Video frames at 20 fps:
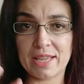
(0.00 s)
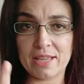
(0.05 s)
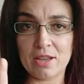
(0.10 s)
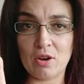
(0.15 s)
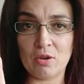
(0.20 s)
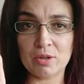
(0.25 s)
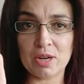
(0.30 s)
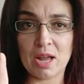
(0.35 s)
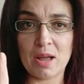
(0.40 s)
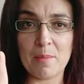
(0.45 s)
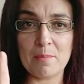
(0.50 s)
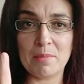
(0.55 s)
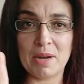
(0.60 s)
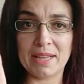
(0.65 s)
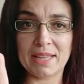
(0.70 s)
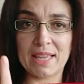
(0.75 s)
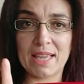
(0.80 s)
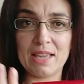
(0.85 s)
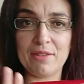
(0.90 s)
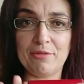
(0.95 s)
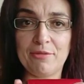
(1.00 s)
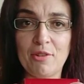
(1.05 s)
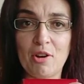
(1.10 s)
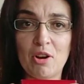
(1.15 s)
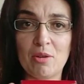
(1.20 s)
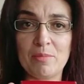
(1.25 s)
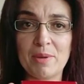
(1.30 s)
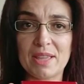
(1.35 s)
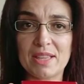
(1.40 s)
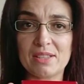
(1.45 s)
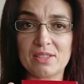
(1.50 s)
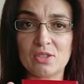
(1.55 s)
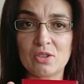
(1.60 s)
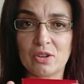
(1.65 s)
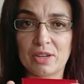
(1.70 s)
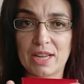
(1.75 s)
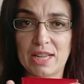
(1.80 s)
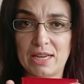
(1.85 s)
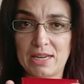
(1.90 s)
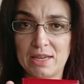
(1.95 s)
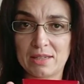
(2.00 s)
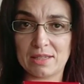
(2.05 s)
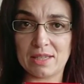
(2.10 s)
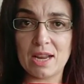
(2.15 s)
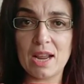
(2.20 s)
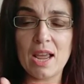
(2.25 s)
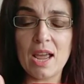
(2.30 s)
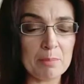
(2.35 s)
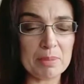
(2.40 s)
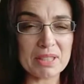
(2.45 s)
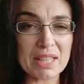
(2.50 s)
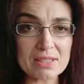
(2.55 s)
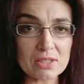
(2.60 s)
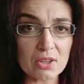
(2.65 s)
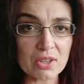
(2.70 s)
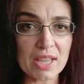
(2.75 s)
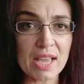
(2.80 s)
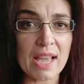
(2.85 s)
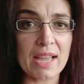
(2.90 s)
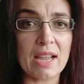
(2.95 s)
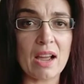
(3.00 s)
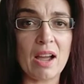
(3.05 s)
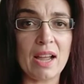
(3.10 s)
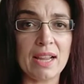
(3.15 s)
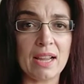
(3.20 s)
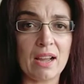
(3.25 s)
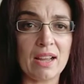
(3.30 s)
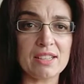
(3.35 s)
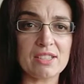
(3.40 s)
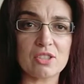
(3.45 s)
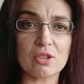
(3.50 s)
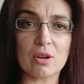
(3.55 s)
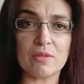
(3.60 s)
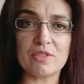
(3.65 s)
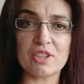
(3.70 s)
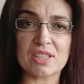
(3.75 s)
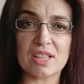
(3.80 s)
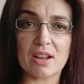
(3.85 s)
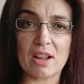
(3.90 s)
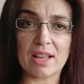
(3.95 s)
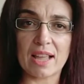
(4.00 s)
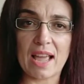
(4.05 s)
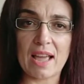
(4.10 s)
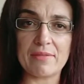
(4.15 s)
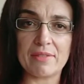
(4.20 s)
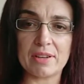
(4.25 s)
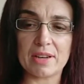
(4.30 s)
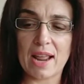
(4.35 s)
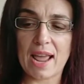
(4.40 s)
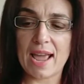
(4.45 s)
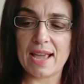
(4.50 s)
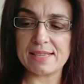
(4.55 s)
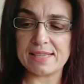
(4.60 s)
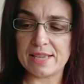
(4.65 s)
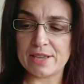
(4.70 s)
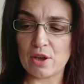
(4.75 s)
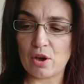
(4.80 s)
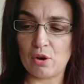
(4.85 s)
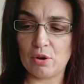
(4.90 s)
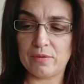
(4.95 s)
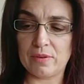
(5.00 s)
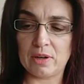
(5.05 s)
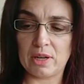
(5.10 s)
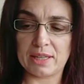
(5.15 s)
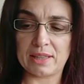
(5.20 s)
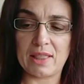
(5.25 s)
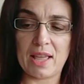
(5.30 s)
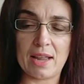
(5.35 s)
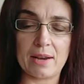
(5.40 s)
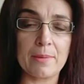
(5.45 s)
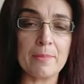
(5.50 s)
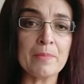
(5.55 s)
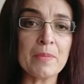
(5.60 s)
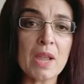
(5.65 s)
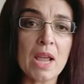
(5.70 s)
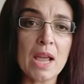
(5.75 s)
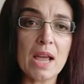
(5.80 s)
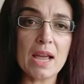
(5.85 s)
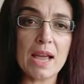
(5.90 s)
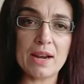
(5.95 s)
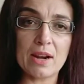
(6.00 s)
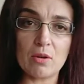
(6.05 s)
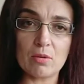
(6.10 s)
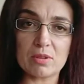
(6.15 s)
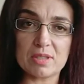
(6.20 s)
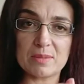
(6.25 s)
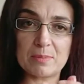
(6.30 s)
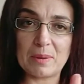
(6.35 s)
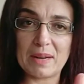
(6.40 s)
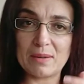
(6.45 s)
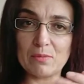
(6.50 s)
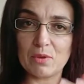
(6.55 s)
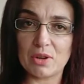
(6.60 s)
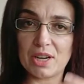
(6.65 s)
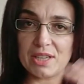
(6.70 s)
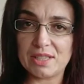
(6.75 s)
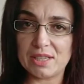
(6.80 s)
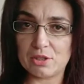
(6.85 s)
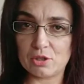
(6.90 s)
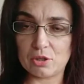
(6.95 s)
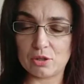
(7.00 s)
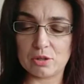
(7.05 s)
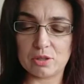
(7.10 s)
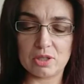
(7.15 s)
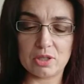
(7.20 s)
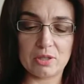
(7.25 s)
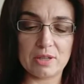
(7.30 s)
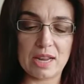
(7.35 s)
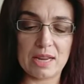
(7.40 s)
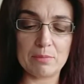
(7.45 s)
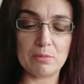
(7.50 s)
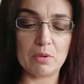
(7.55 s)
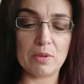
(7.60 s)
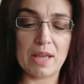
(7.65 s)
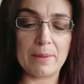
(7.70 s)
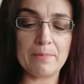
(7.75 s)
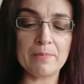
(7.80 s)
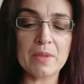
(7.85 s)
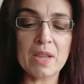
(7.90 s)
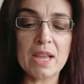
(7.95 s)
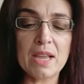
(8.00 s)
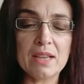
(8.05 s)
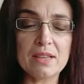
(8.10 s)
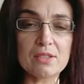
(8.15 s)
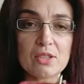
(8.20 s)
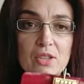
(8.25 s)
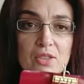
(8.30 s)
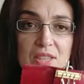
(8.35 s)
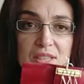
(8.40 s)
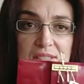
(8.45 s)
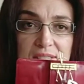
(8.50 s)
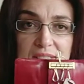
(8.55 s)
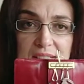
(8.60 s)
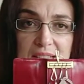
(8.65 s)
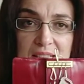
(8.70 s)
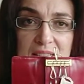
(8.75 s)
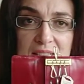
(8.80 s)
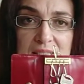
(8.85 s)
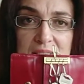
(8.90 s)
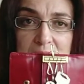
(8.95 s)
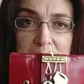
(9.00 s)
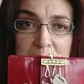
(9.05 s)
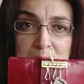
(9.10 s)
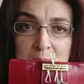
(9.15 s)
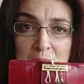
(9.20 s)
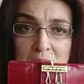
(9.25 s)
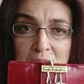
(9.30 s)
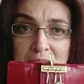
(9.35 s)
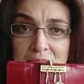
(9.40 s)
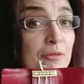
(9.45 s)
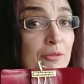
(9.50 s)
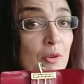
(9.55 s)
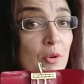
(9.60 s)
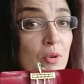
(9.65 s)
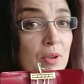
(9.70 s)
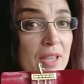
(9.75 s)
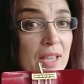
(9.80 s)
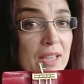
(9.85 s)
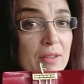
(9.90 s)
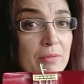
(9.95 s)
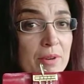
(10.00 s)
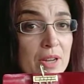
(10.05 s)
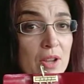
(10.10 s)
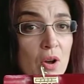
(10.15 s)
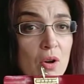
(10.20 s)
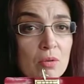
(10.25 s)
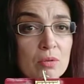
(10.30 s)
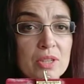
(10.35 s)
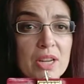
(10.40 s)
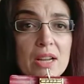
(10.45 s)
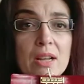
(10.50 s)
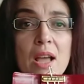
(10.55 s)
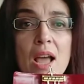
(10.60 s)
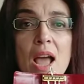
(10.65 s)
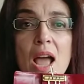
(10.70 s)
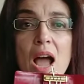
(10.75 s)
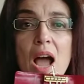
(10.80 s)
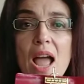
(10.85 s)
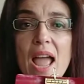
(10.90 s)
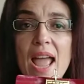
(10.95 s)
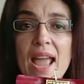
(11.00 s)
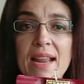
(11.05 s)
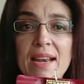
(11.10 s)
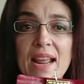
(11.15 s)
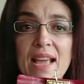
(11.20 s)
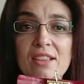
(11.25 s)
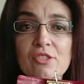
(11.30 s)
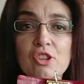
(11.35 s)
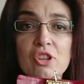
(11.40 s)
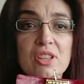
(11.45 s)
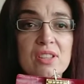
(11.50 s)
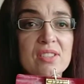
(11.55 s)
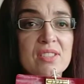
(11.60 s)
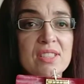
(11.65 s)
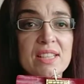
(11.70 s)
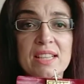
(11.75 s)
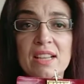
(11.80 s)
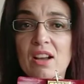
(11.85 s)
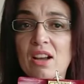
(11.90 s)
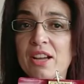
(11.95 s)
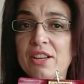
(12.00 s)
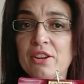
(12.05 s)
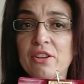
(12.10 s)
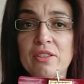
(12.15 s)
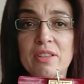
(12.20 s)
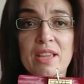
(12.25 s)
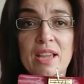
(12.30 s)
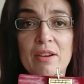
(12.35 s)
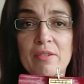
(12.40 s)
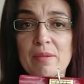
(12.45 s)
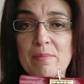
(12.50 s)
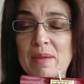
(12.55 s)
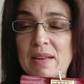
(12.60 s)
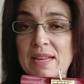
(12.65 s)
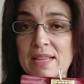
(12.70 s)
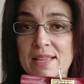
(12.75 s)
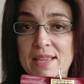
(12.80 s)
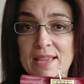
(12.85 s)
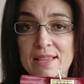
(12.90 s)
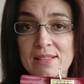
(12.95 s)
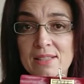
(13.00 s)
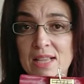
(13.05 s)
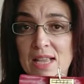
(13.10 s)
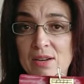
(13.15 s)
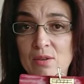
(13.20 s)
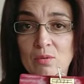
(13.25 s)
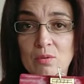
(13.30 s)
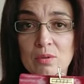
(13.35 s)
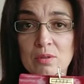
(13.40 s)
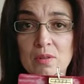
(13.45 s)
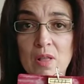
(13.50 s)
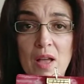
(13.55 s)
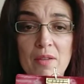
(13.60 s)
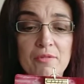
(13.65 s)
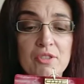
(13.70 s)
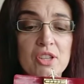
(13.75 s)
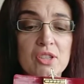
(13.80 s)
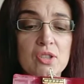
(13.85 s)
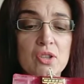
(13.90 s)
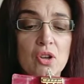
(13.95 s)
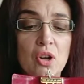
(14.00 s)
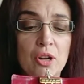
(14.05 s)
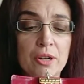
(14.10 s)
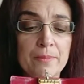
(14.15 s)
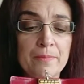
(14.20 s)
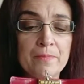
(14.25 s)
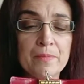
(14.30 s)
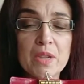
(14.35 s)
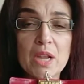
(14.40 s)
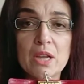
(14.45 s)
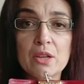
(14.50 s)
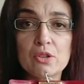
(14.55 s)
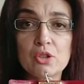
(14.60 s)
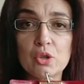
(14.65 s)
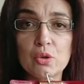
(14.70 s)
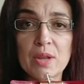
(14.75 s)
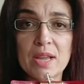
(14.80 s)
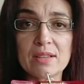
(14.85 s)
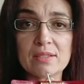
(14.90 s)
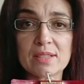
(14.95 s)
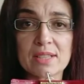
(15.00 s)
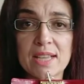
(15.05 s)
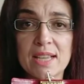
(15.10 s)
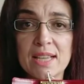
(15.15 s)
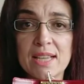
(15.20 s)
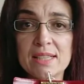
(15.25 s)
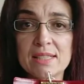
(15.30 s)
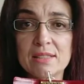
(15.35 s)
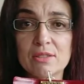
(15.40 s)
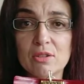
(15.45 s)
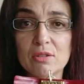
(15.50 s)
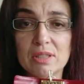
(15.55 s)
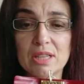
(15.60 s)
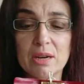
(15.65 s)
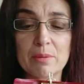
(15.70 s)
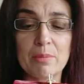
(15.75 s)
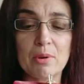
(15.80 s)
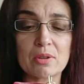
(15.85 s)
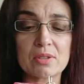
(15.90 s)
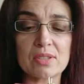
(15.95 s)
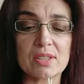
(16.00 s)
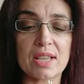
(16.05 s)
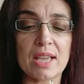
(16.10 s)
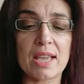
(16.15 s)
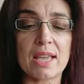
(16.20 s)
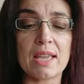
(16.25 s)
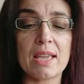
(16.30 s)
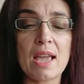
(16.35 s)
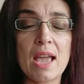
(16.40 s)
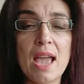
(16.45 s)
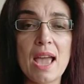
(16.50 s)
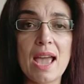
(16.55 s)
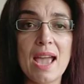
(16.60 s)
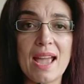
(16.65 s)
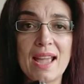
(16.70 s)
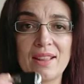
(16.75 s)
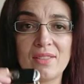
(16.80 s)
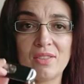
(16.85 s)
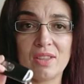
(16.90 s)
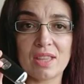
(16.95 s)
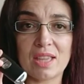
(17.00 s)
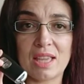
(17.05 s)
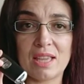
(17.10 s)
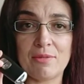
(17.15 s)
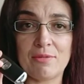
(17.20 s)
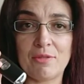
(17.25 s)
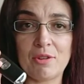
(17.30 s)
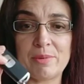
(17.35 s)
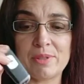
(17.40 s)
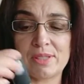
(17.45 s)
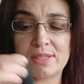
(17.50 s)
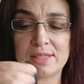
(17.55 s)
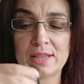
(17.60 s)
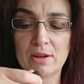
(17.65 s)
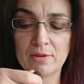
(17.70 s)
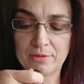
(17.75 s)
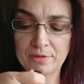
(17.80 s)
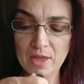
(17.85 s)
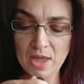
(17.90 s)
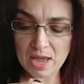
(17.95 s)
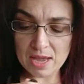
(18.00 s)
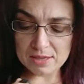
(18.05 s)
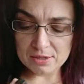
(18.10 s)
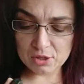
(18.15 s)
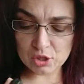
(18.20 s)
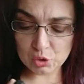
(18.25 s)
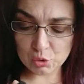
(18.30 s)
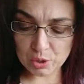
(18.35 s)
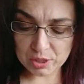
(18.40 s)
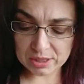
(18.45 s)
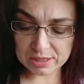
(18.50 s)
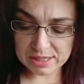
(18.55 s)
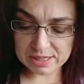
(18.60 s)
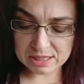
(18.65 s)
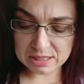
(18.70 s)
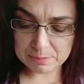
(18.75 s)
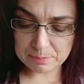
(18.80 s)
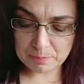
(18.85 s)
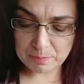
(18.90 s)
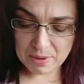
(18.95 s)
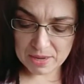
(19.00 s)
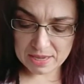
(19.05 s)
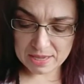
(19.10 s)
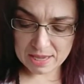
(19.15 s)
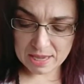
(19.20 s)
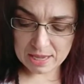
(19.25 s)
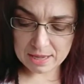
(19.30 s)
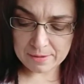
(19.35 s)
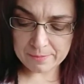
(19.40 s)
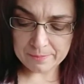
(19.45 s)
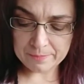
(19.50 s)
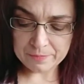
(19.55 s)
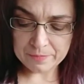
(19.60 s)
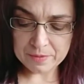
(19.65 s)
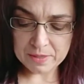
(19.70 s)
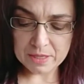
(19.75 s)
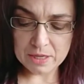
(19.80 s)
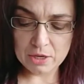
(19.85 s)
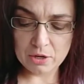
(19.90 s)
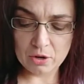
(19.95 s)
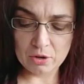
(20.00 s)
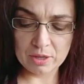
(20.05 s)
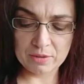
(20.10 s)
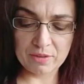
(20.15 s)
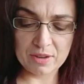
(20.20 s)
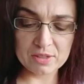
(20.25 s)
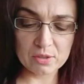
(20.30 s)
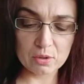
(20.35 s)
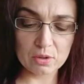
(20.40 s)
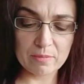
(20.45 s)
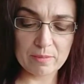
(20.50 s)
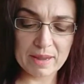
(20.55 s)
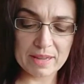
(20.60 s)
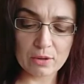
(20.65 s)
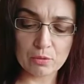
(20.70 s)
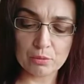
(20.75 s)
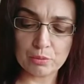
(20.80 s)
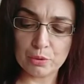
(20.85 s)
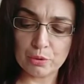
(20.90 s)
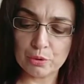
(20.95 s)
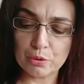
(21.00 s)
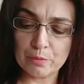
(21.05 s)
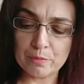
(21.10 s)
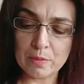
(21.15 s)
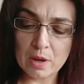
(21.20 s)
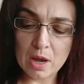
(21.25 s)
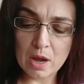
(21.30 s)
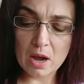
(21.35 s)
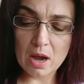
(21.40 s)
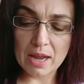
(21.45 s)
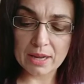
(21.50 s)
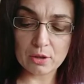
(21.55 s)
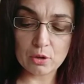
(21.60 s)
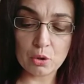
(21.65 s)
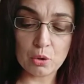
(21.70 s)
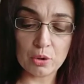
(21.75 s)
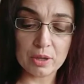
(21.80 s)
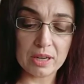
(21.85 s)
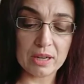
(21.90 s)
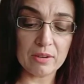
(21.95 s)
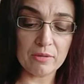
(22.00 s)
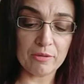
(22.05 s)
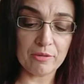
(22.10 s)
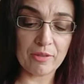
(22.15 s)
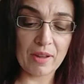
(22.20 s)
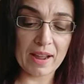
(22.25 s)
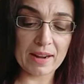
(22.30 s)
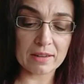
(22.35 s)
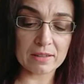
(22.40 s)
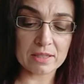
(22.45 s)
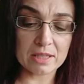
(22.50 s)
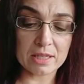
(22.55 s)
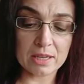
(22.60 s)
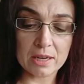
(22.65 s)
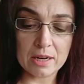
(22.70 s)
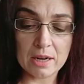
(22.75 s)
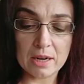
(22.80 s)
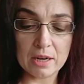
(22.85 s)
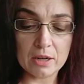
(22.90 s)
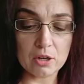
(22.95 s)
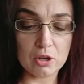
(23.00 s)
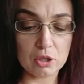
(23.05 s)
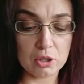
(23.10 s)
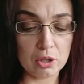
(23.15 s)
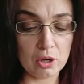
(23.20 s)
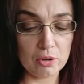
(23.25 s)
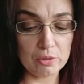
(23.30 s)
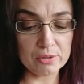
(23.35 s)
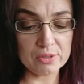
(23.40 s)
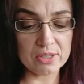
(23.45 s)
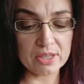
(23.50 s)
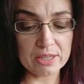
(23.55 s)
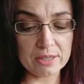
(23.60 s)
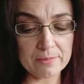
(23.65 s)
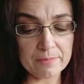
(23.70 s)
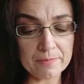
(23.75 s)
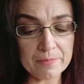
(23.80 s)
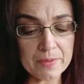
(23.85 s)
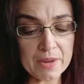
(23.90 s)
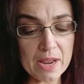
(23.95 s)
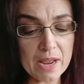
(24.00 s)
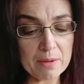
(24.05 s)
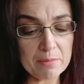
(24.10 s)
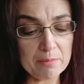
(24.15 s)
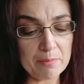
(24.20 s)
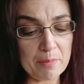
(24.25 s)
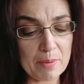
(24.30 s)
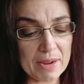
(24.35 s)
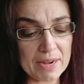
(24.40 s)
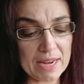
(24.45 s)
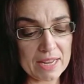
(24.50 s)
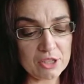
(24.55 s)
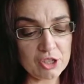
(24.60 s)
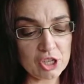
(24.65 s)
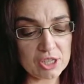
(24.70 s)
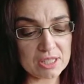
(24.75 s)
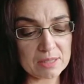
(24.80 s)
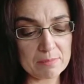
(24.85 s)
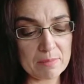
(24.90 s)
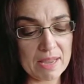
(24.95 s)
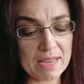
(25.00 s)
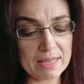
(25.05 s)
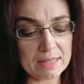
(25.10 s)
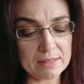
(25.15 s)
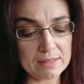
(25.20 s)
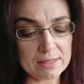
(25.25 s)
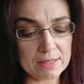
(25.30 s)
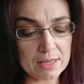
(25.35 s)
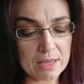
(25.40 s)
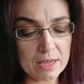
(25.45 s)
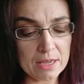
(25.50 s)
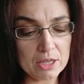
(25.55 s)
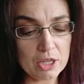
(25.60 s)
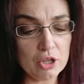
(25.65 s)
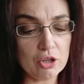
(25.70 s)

key holder. My key fob is not in it, but that's okay. I sort of just like have it hanging over like that, and I'll explain what I did to enable that. So this is my 4 key ring holder, and as you can see, I don't carry many keys at all. I've just got 2 house keys, a little letterbox key, and the key fob itself. Strictly speaking, if I sort of make room, I could in fact close it, but it just means